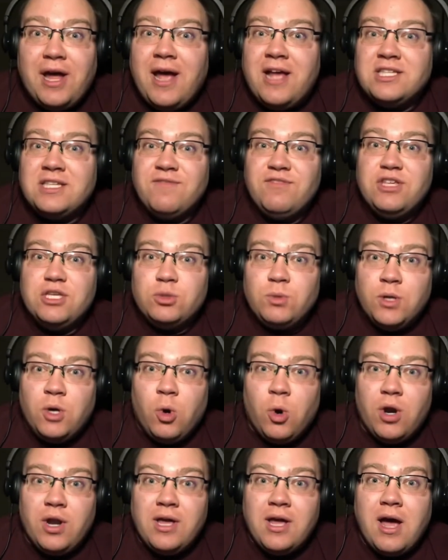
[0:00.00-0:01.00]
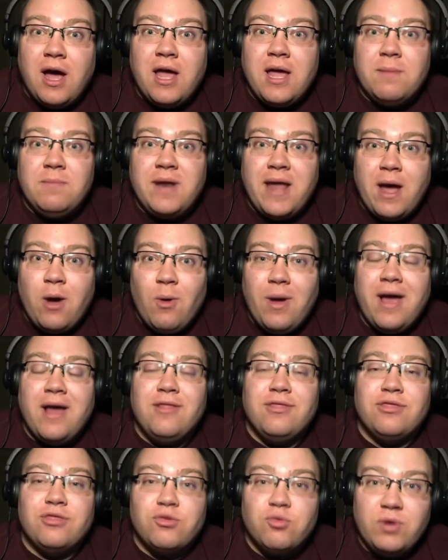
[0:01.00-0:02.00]
As of this recording, I am now
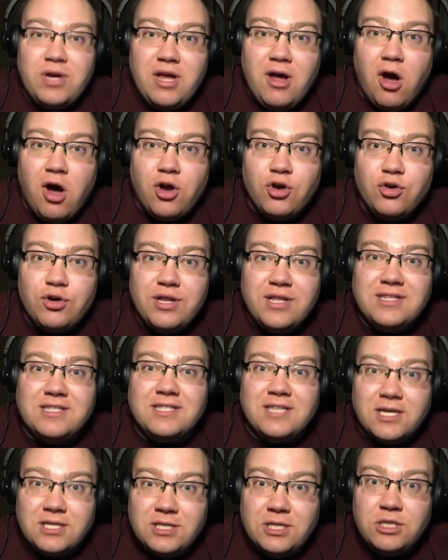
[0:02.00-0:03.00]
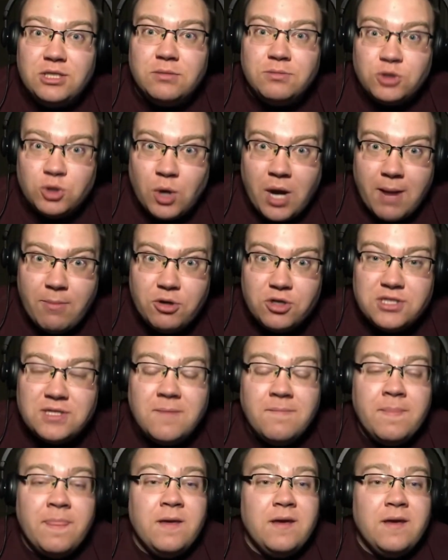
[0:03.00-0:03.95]
at 360 subscribers.